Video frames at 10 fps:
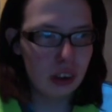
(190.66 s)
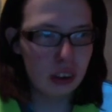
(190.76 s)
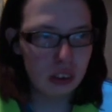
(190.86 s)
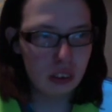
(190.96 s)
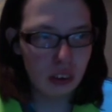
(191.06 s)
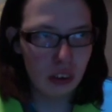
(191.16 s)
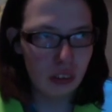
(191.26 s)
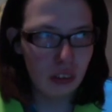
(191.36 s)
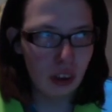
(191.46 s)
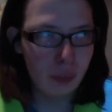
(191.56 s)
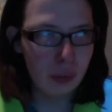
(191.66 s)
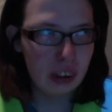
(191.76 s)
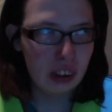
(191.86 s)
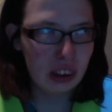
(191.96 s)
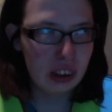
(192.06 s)
no, was it year
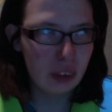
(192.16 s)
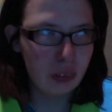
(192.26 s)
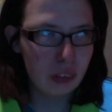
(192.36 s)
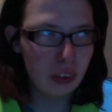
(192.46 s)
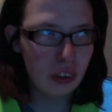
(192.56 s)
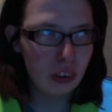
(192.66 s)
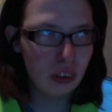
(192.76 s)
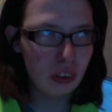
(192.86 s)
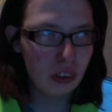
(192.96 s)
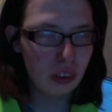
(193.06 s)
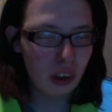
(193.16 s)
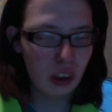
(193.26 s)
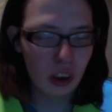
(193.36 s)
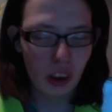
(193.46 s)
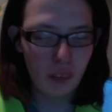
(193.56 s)
seven? I can't remember
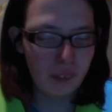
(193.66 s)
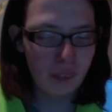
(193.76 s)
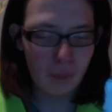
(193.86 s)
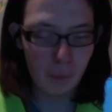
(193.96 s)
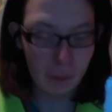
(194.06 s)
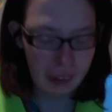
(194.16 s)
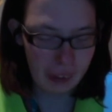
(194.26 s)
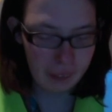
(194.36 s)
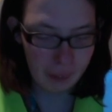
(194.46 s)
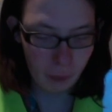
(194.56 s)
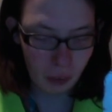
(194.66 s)
what year it was, but